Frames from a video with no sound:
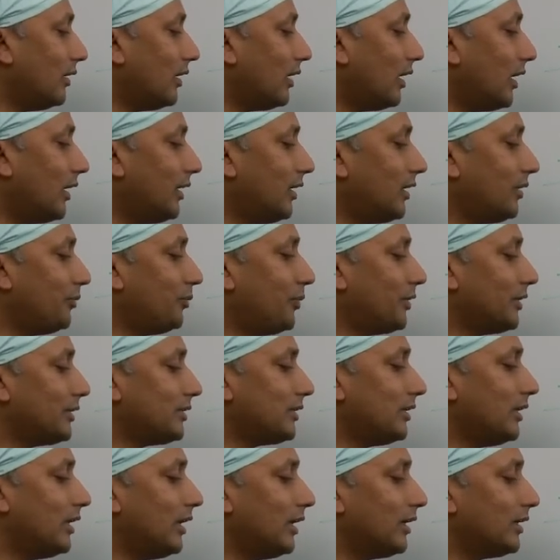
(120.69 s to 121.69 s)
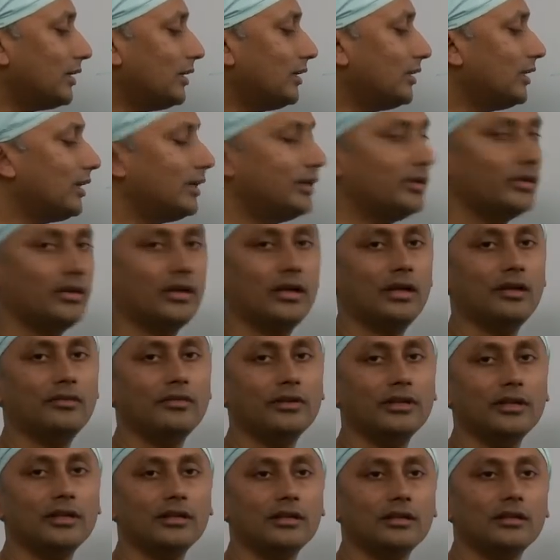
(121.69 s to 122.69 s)
100% likely that you are
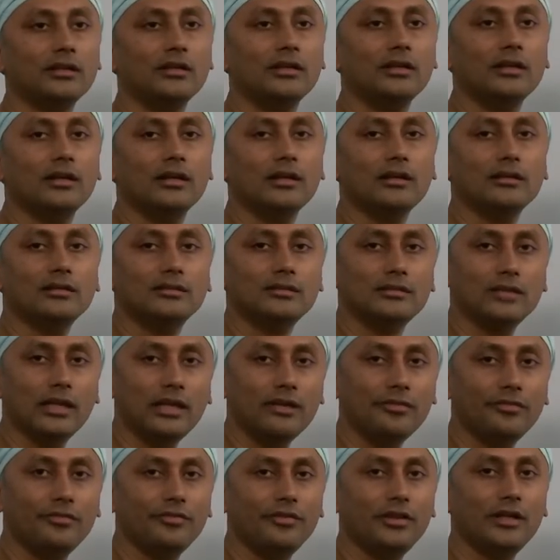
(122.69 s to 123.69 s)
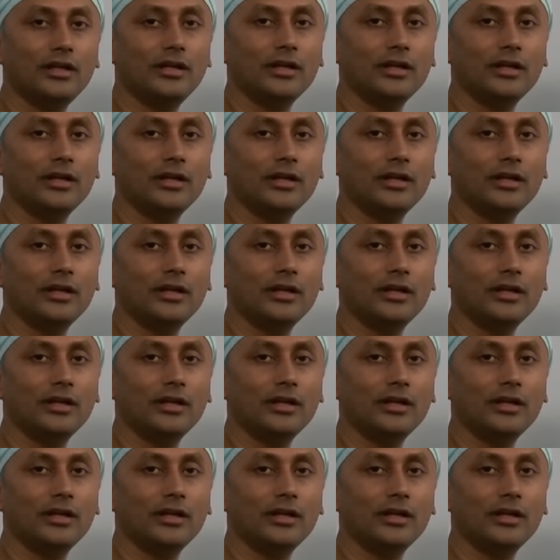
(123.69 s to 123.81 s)
having a safely